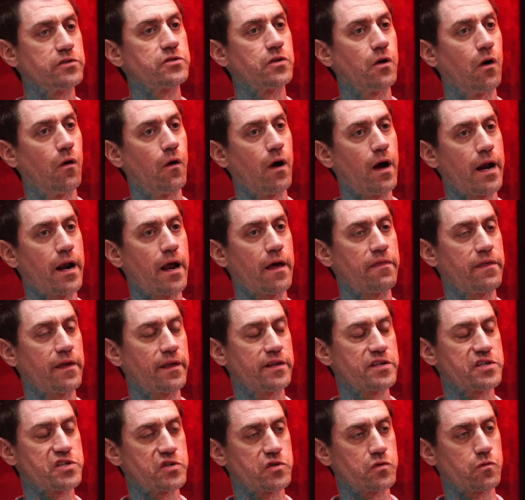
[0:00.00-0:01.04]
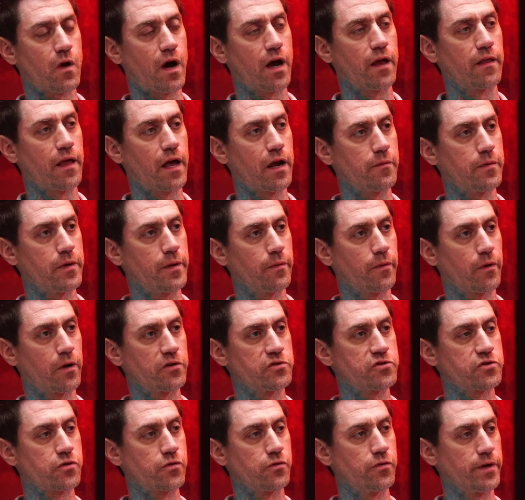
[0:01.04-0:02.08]
Yeah, and I think this is why a lot of people are
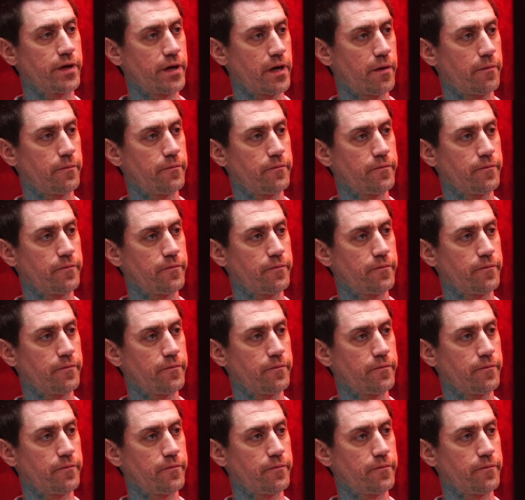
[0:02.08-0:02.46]
screwing up